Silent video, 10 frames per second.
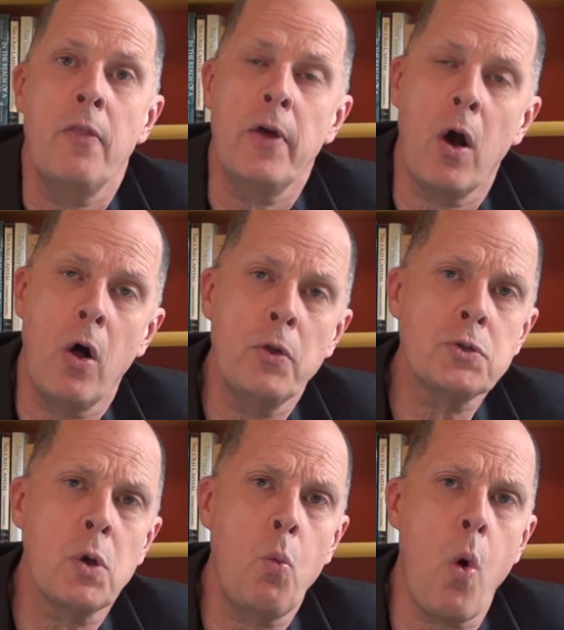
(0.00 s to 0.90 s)
They
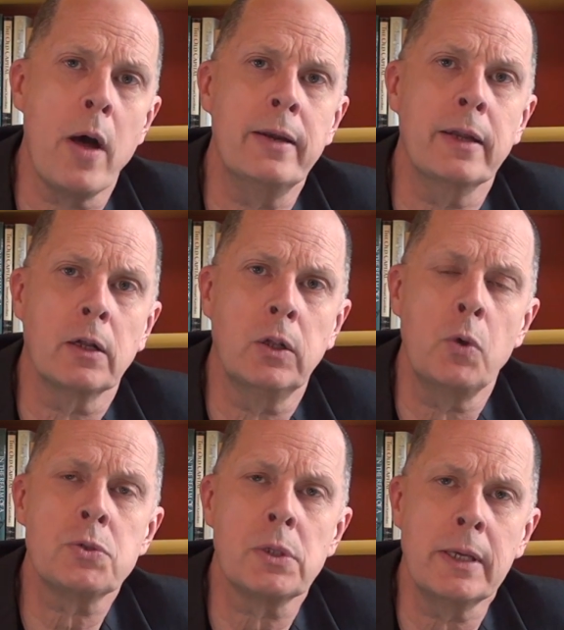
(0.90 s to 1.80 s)
also wanted it
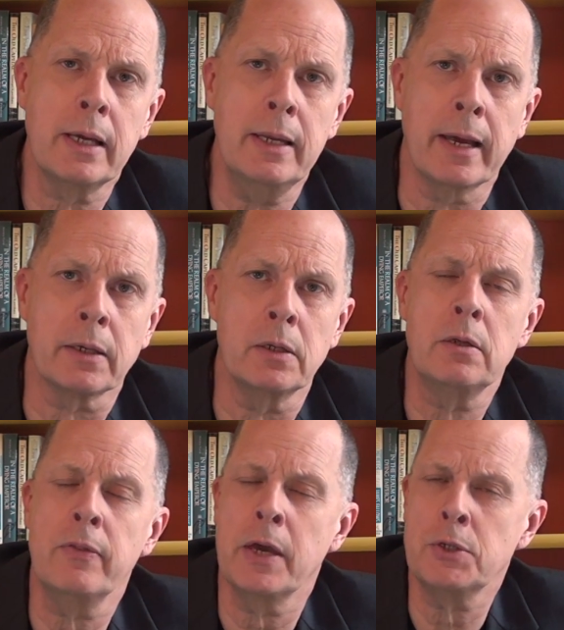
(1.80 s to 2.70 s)
closely connected
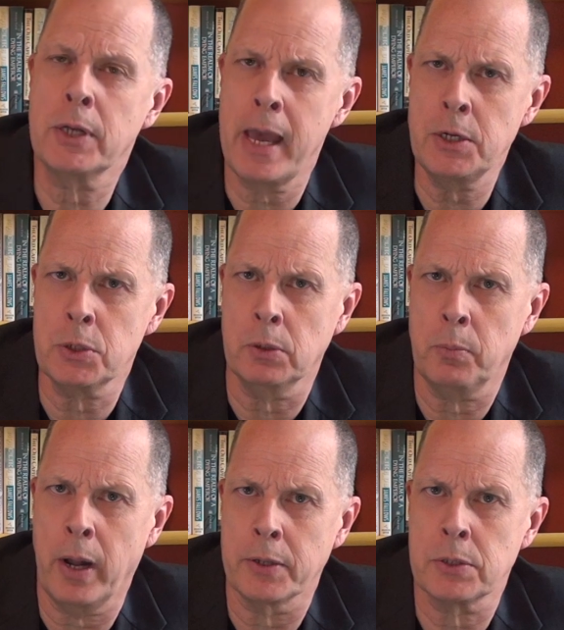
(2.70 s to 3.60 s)
to the educational
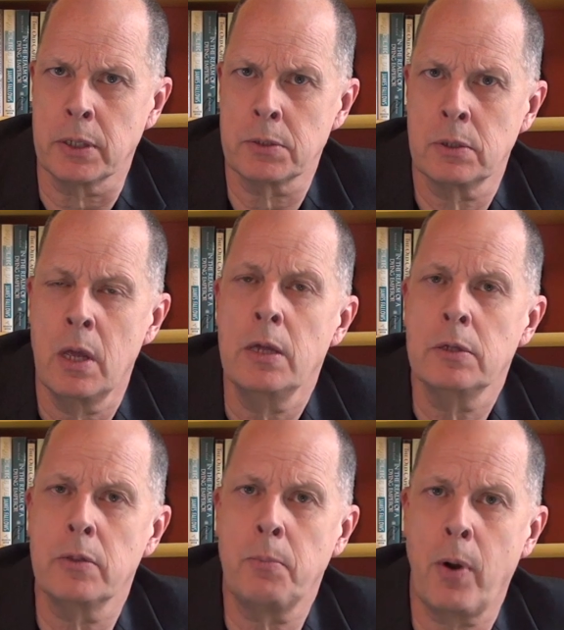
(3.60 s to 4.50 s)
process,
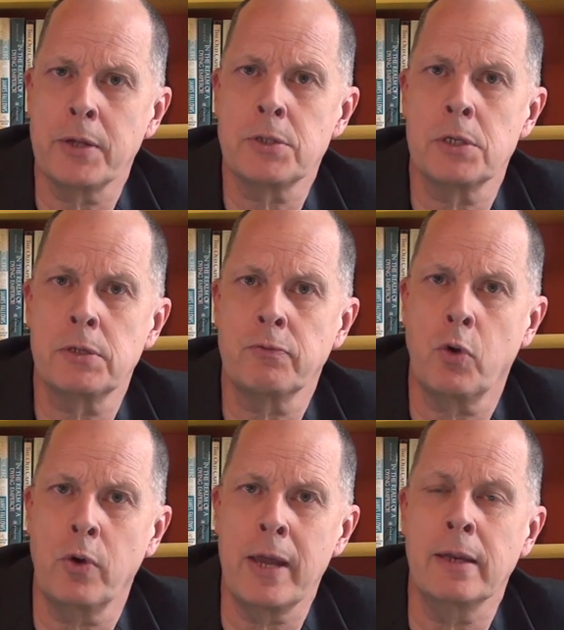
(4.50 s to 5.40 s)
to the process of
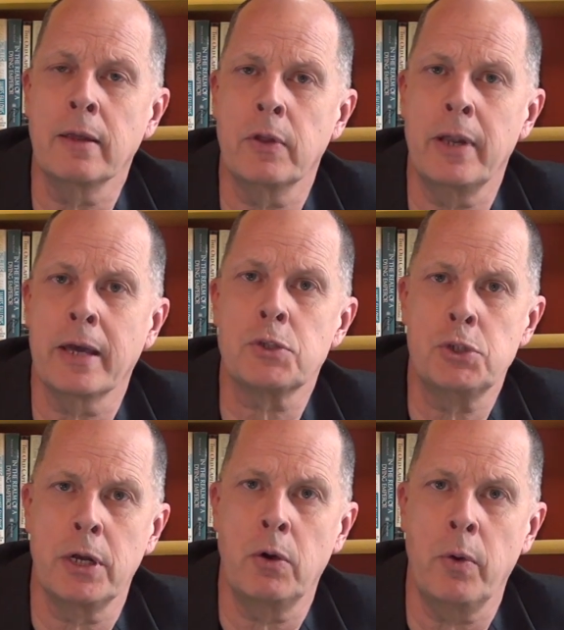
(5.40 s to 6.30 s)
creating the next
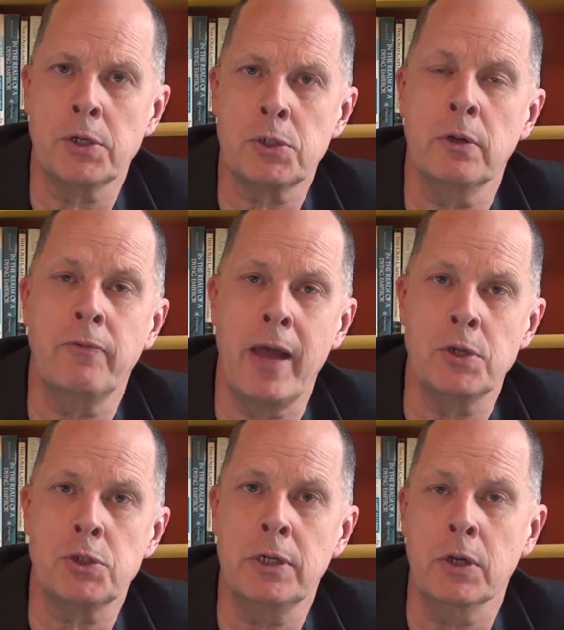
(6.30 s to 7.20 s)
generation of
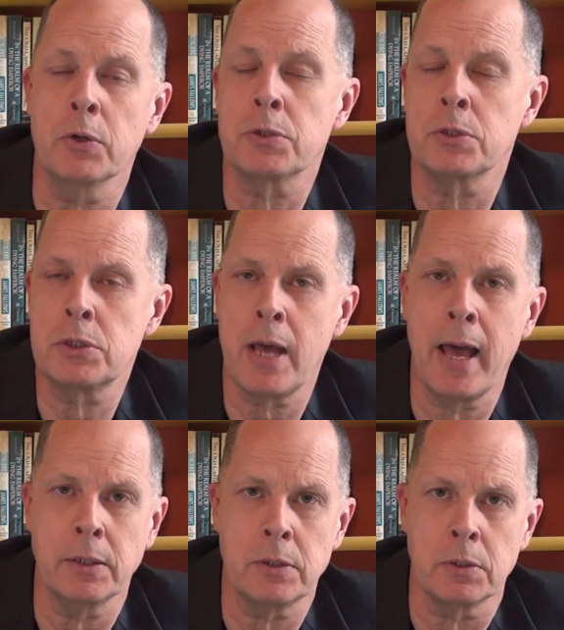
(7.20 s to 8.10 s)
engineers and
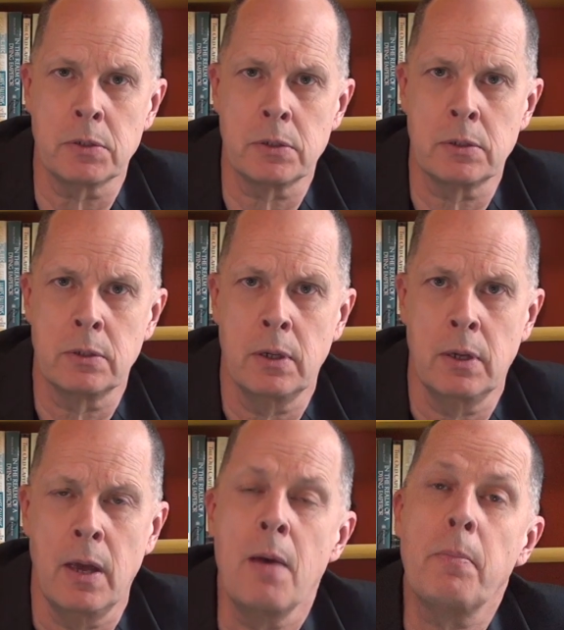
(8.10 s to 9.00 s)
scientists.
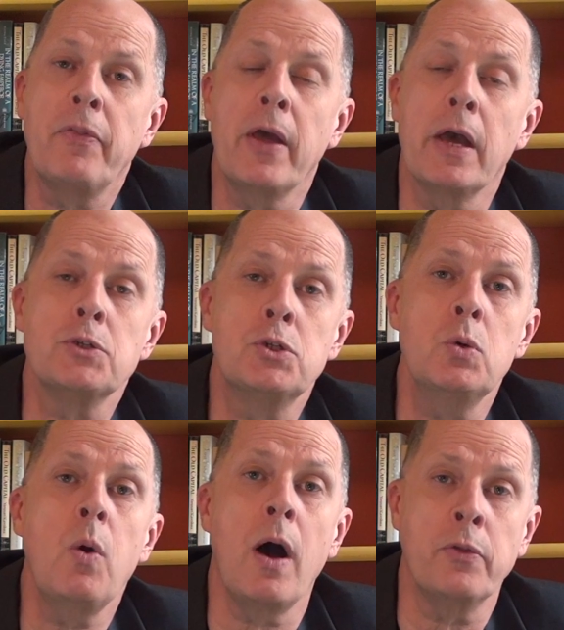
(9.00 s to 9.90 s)
But they had
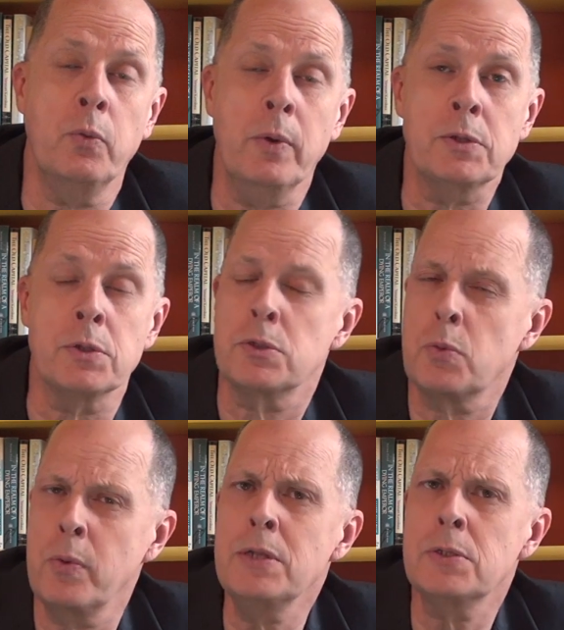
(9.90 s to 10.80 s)
2 other
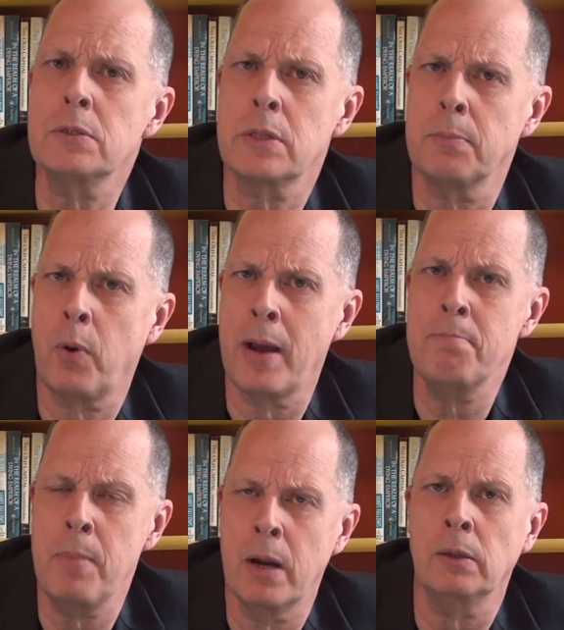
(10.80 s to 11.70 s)
reasons that
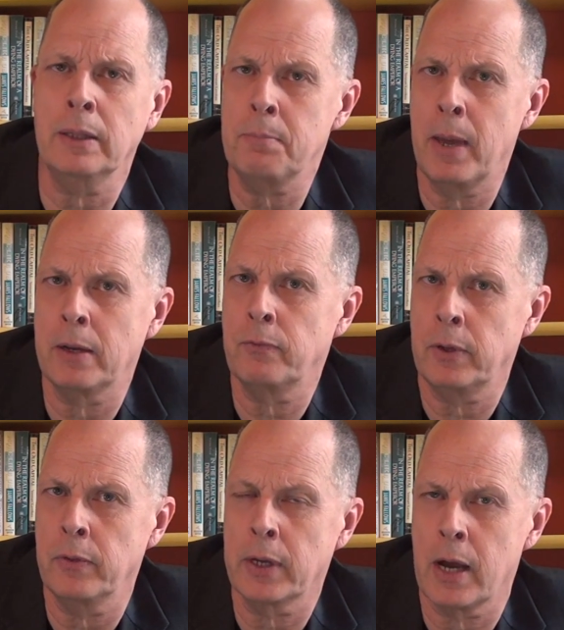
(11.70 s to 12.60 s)
primarily
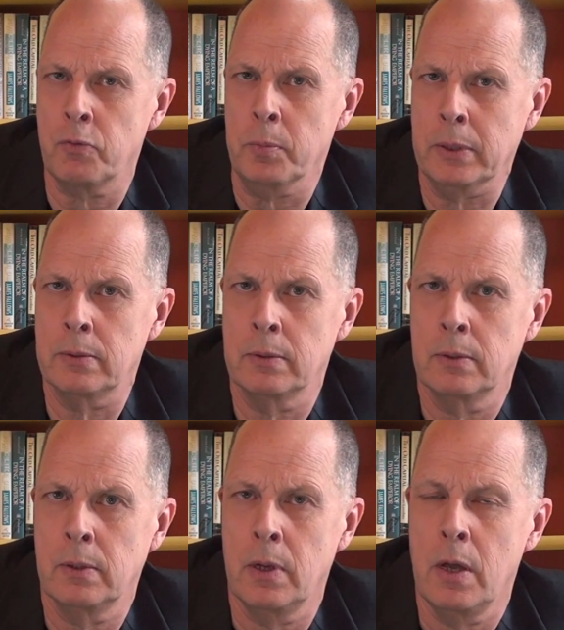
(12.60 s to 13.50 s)
benefited the government.
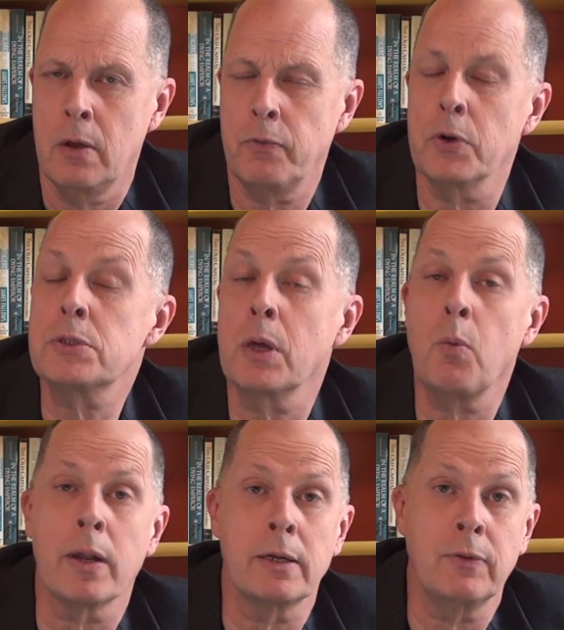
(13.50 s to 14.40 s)
First, they
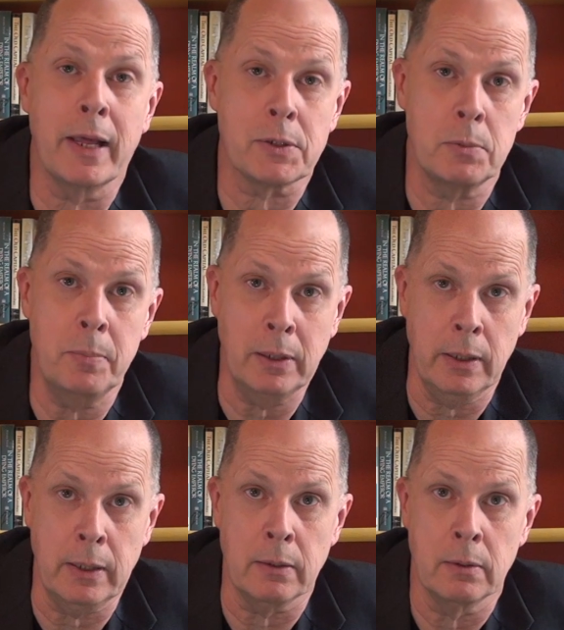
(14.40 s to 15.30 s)
wanted
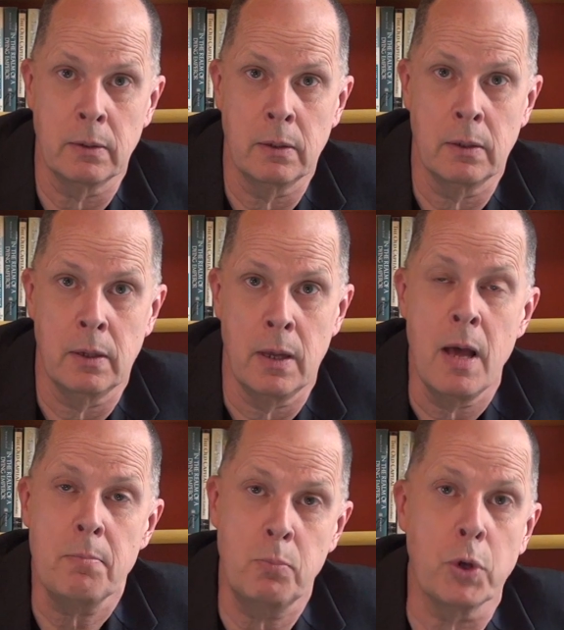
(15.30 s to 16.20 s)
flexibility.
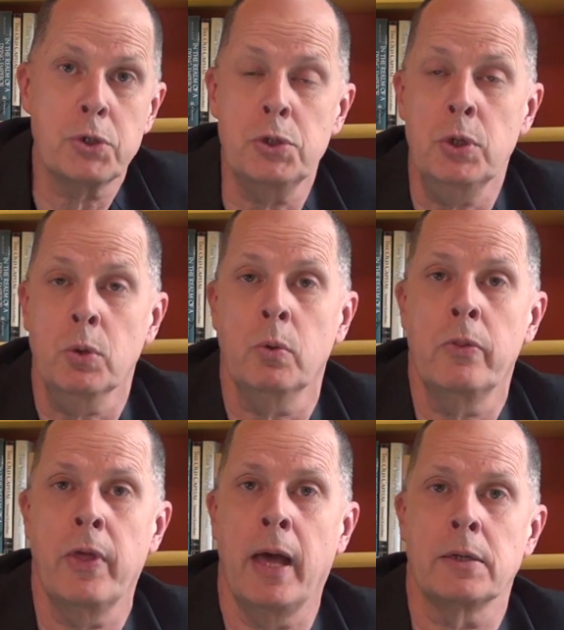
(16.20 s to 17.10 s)
Bush knew
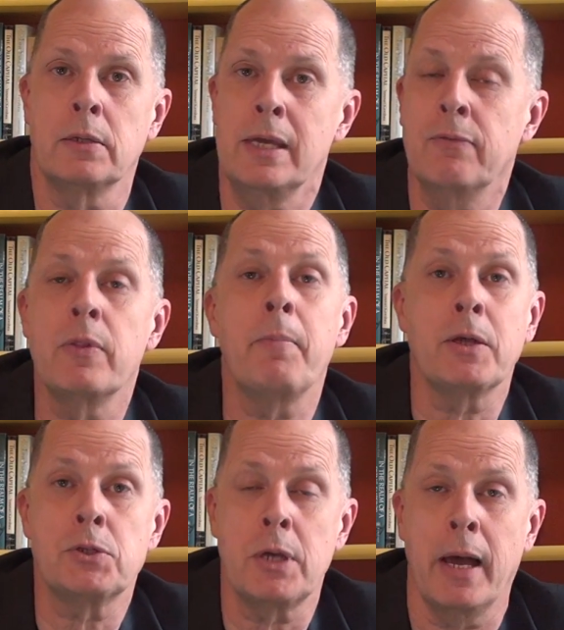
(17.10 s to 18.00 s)
that even the
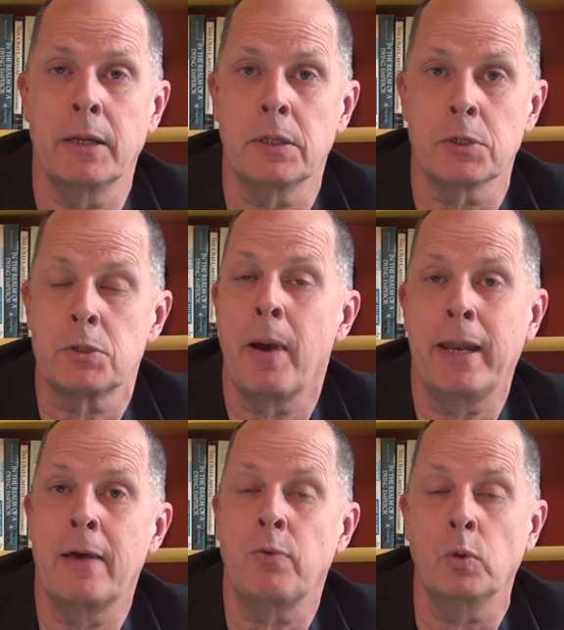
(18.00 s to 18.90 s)
best scientists might
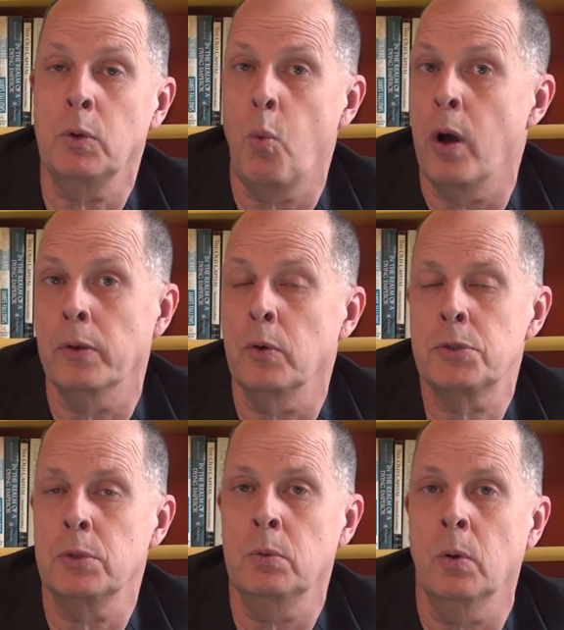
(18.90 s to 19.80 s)
have only 1 or
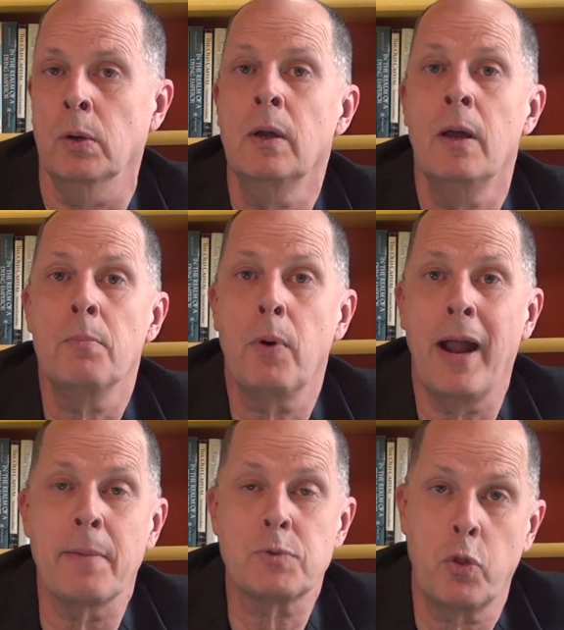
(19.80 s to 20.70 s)
2 or
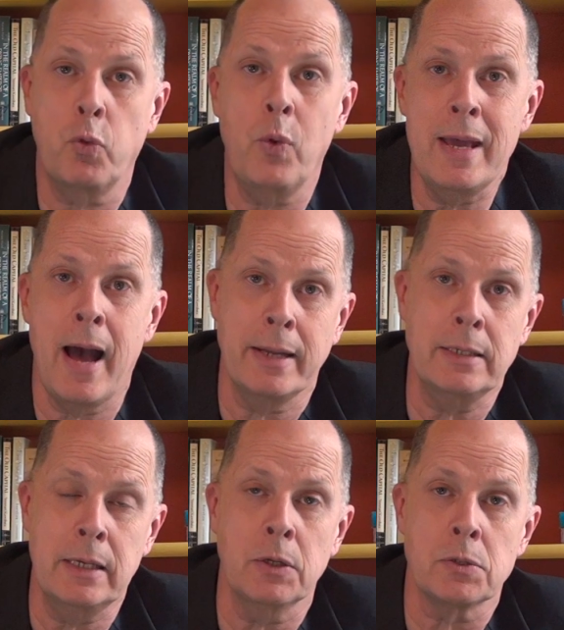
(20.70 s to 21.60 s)
perhaps 3
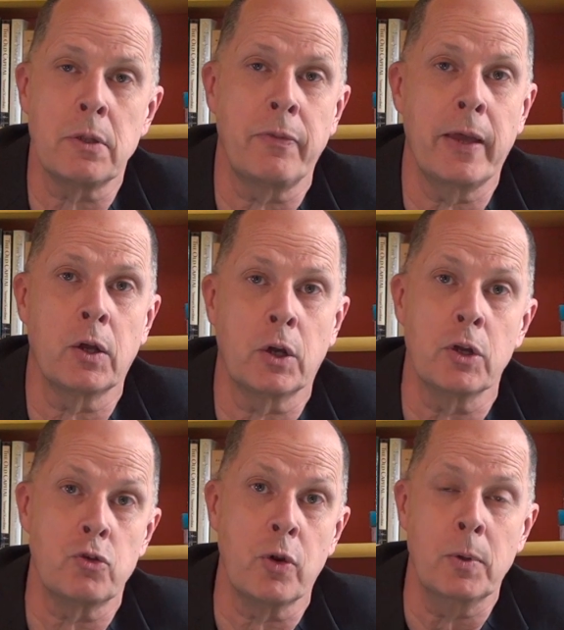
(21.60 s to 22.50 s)
ideas that they could
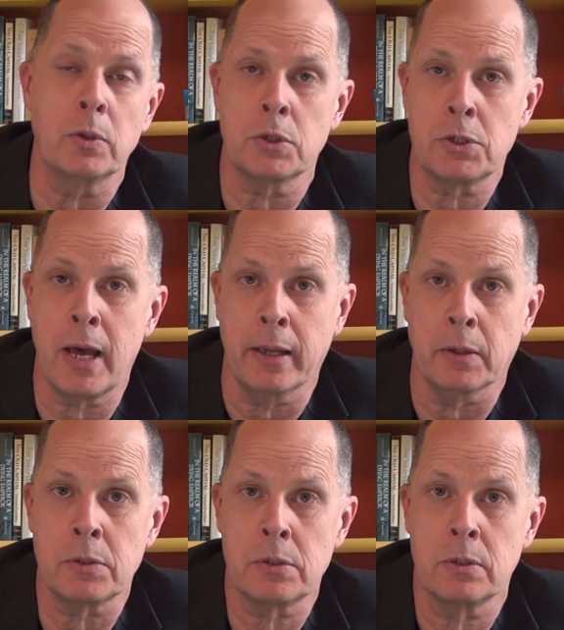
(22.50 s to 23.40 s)
contribute to
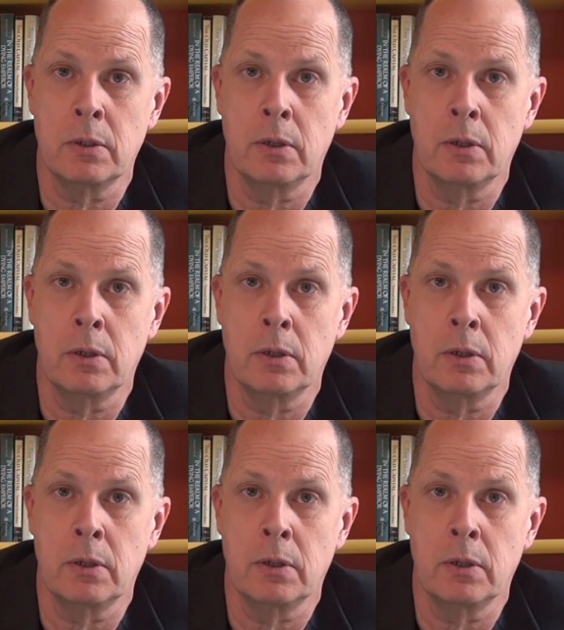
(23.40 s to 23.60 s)
science.